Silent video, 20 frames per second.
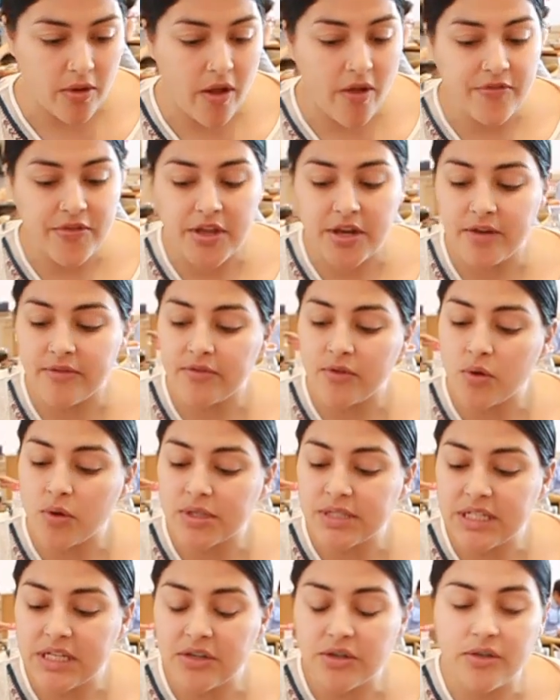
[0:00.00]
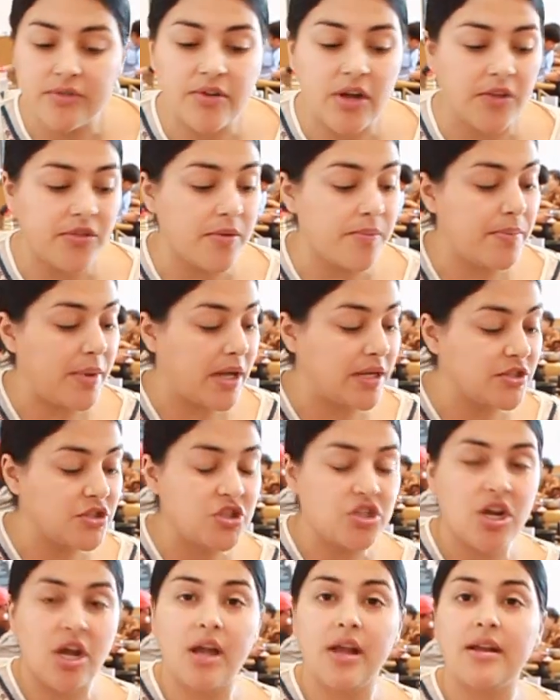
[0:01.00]
And then of course here you've got the
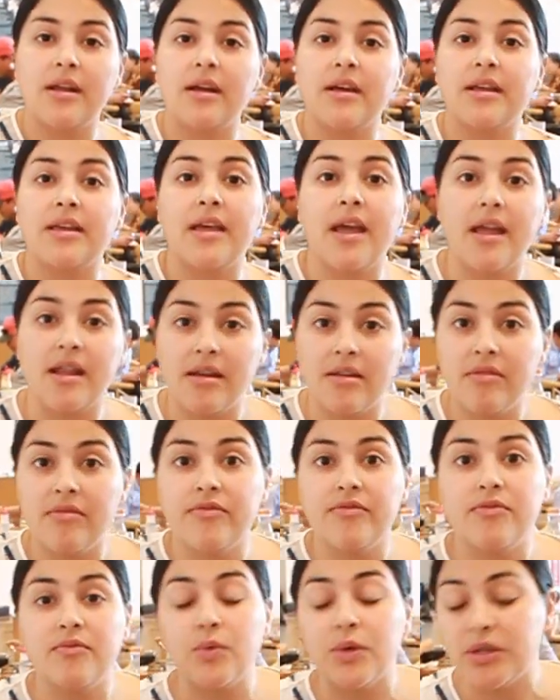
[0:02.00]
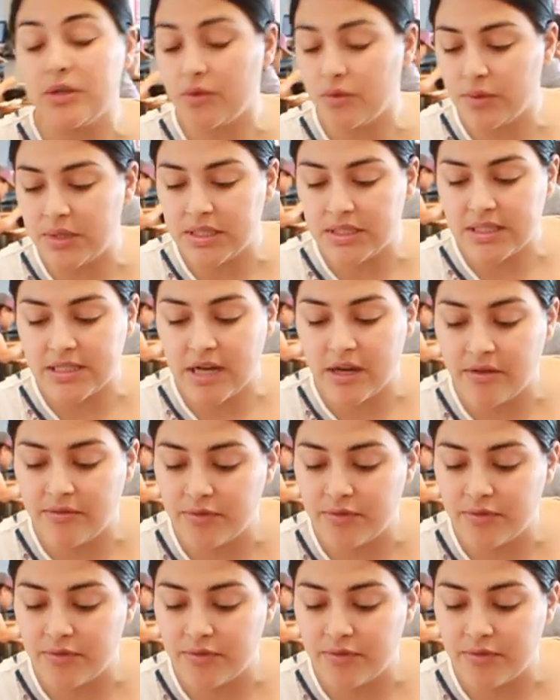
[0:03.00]
banchan, again with Korean style